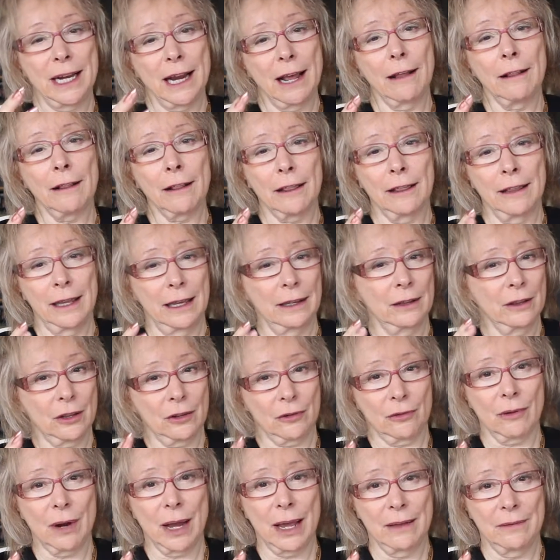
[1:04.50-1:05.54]
and healthy and
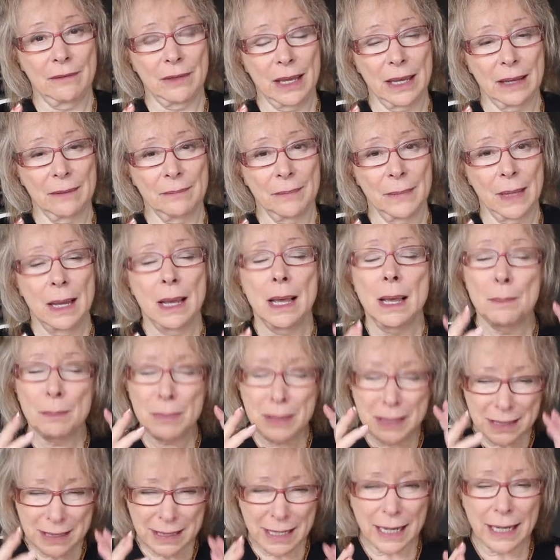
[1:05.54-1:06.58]
thriving,
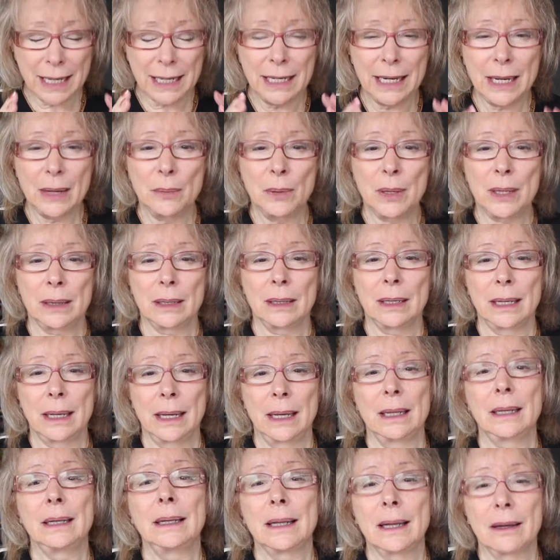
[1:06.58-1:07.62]
particularly with
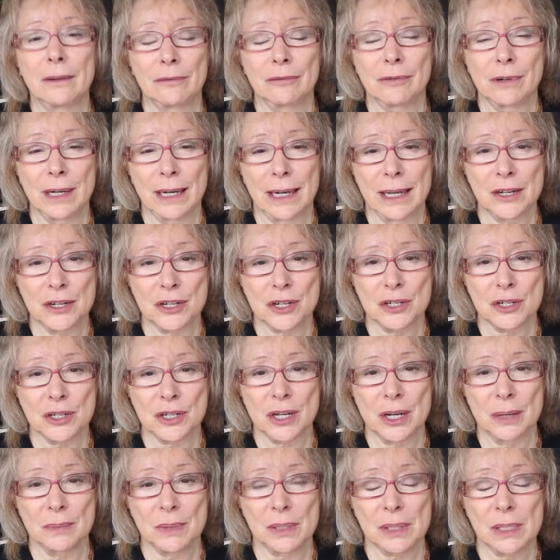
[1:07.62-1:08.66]
love
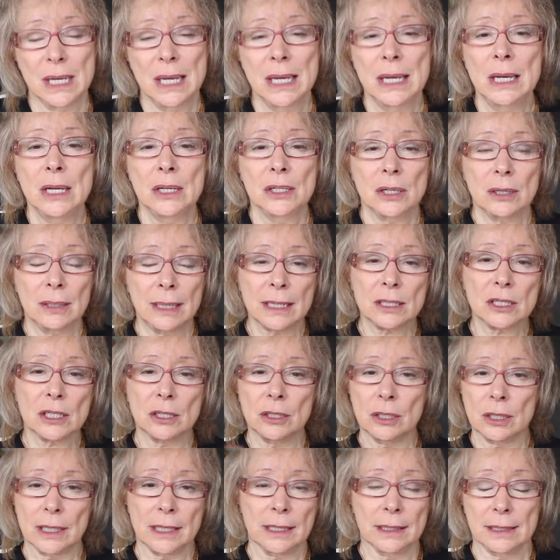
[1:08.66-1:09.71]
relationships? So let's
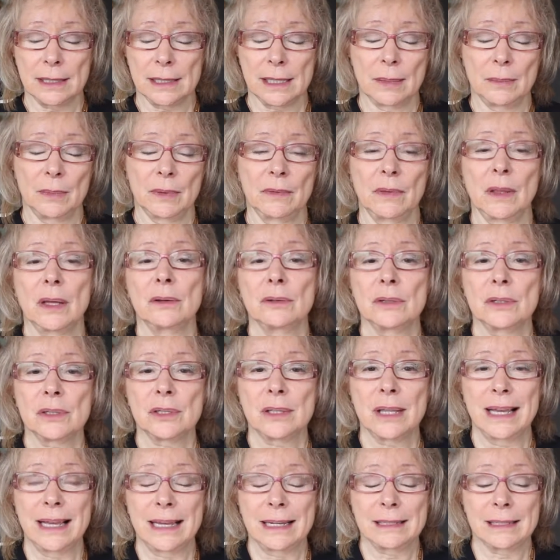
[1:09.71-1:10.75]
look at some of those
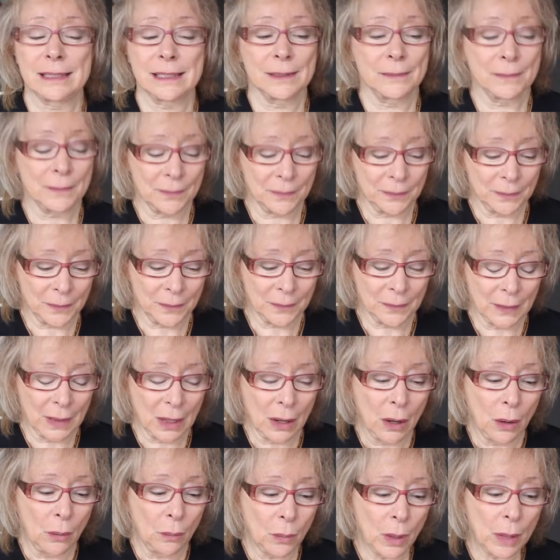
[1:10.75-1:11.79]
things.
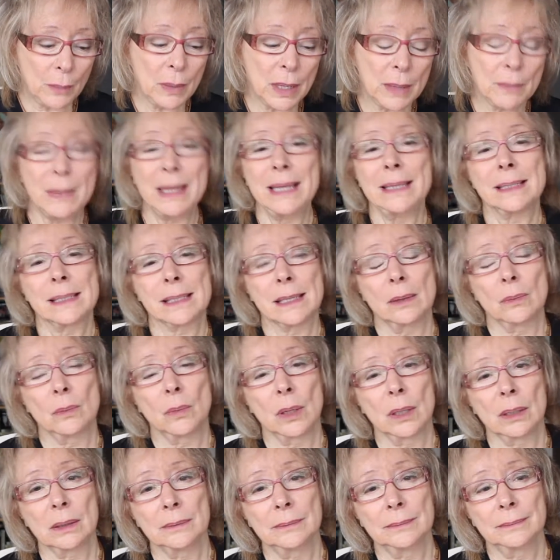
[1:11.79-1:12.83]
When we meet
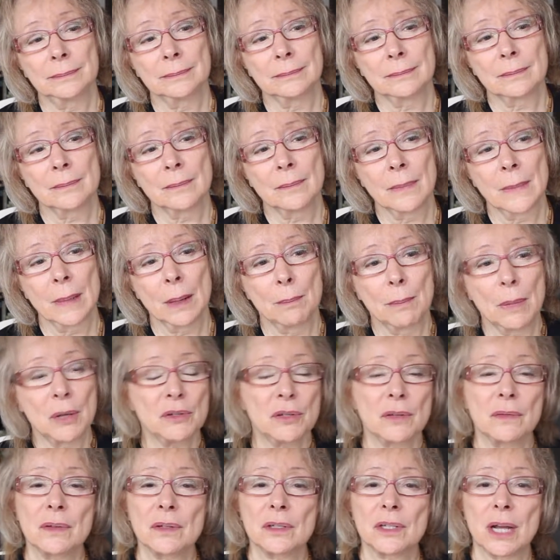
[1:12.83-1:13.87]
someone,
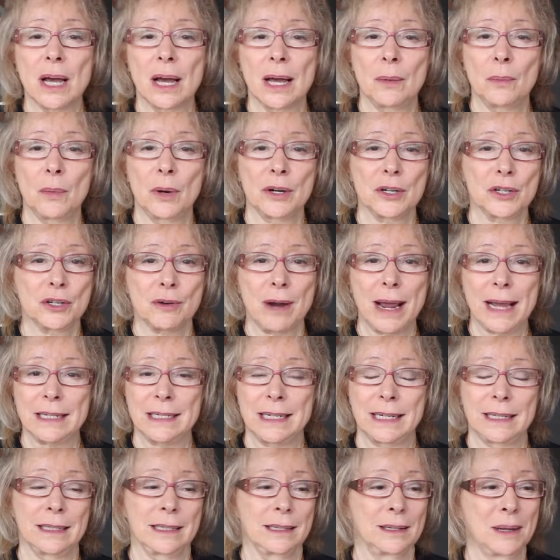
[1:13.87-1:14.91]
most of the time we're
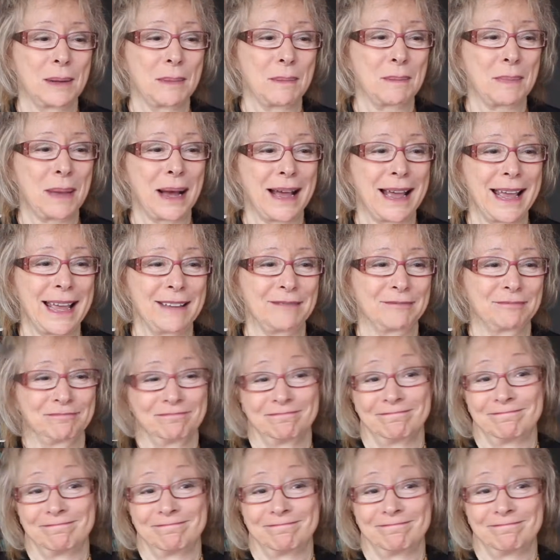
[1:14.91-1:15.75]
attracted by